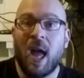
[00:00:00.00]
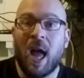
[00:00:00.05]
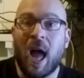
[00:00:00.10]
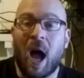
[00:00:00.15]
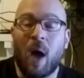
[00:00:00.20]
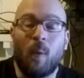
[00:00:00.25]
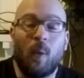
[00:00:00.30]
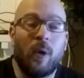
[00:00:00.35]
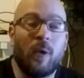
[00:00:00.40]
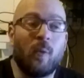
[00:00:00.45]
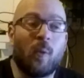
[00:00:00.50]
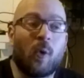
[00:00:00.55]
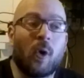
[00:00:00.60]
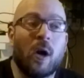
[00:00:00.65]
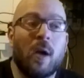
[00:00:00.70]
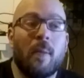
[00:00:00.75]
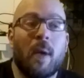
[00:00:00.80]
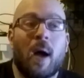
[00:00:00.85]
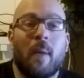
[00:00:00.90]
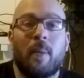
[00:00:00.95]
I wouldn't
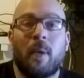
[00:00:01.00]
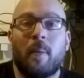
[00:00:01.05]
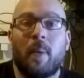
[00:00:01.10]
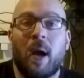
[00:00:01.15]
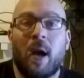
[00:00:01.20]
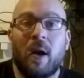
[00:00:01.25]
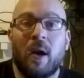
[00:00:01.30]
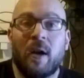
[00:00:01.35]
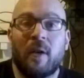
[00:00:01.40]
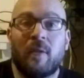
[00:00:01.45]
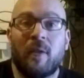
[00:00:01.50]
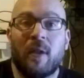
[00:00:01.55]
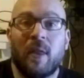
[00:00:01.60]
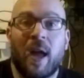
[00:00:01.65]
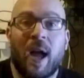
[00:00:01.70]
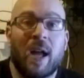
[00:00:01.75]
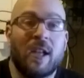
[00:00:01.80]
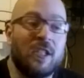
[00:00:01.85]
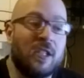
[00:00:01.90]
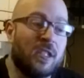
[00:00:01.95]
worry about preparing for
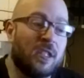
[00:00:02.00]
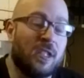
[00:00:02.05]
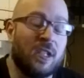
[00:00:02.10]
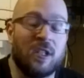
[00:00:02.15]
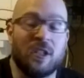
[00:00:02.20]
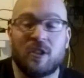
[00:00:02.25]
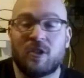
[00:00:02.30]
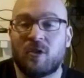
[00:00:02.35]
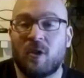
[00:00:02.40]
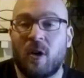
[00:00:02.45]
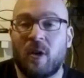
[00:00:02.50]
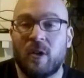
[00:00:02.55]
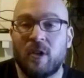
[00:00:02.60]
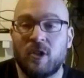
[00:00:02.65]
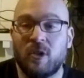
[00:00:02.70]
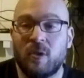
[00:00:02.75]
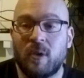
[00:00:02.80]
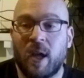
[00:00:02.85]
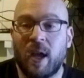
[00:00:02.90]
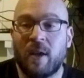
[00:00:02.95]
that. Just get as strong
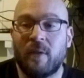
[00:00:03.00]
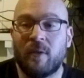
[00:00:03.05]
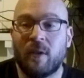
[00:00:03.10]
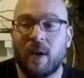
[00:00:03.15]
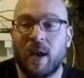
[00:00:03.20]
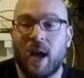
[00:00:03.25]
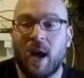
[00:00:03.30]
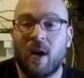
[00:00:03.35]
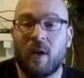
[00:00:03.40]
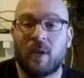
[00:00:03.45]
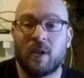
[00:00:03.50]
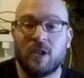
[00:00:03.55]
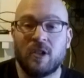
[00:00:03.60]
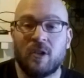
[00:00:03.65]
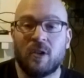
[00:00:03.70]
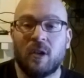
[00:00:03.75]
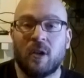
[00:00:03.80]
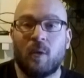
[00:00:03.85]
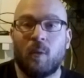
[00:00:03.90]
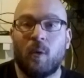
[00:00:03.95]
as you can for now, because
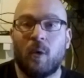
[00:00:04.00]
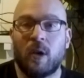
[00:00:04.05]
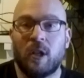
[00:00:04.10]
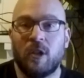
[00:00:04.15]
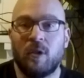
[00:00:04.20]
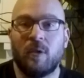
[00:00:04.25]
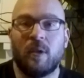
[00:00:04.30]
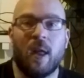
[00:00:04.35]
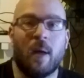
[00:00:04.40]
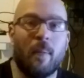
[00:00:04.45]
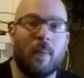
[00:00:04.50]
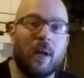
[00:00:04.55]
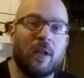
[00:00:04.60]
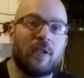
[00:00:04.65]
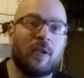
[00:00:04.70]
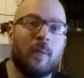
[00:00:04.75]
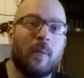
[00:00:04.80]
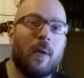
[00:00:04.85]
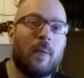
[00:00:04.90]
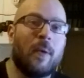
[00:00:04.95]
you're going to want to use that
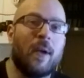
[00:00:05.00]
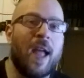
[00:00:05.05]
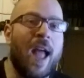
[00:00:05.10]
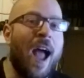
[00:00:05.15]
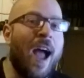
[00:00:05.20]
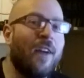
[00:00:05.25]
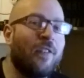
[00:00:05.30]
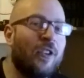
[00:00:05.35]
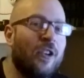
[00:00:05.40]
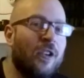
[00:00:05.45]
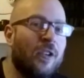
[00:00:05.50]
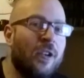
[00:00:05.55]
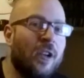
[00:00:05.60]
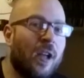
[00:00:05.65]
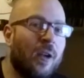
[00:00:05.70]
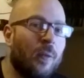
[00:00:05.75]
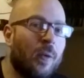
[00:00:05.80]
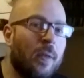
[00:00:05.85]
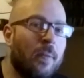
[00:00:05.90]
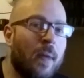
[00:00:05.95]
muscle memory after you're
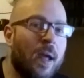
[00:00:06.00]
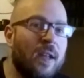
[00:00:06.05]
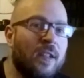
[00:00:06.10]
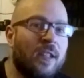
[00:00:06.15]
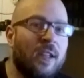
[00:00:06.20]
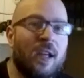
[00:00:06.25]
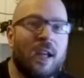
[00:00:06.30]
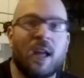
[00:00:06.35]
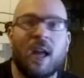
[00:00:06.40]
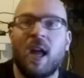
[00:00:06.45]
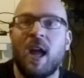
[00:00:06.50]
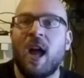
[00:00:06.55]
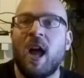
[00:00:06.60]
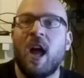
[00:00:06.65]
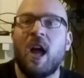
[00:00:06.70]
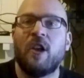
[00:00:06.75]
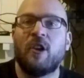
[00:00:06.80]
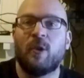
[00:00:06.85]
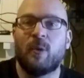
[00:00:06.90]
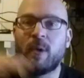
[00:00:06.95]
done with basic
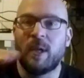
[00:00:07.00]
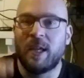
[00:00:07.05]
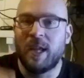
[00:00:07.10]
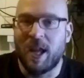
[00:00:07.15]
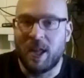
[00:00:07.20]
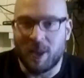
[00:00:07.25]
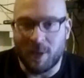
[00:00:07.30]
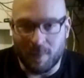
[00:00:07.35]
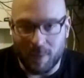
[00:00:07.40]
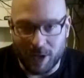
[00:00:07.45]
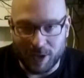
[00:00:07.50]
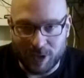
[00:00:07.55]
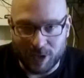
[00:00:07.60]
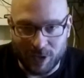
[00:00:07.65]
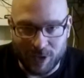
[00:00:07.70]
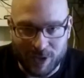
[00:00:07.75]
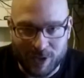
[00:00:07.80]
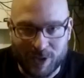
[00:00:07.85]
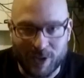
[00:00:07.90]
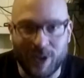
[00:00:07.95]
to regain the muscle
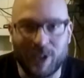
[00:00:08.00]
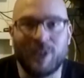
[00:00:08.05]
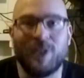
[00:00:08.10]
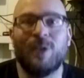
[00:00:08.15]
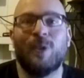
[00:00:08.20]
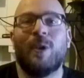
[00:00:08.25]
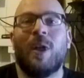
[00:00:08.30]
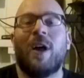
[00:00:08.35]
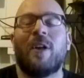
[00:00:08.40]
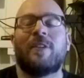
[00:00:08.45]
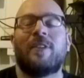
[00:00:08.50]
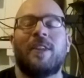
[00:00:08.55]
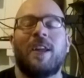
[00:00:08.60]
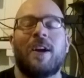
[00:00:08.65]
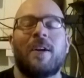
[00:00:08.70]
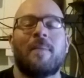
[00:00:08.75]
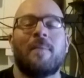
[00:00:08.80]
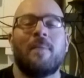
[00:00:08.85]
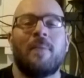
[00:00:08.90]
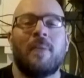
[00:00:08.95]
and strength you lost there.